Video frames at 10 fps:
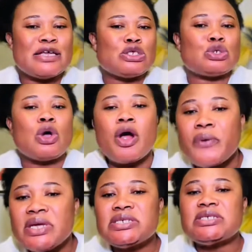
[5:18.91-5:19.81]

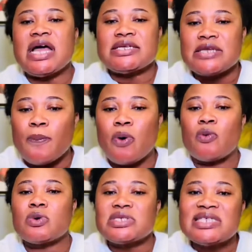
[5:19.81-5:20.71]
stories Yaw Sarpong
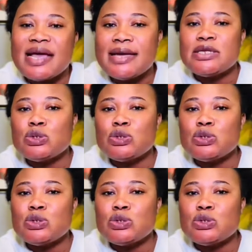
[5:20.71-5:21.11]
was taking